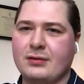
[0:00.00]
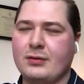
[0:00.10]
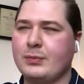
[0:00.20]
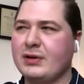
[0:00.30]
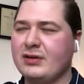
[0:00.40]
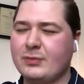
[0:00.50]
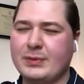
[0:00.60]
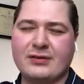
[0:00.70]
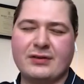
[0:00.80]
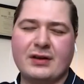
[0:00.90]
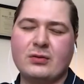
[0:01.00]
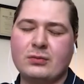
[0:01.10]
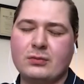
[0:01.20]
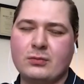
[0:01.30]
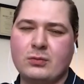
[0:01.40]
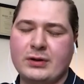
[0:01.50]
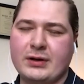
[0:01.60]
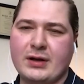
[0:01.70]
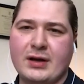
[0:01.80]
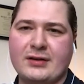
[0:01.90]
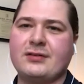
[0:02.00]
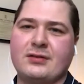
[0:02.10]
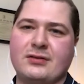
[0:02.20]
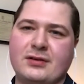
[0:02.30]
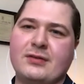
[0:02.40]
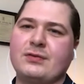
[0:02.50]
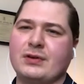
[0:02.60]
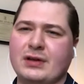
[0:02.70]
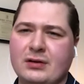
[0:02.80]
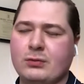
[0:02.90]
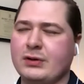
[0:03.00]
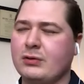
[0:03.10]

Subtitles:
their peace, because they don't want us to suffer here.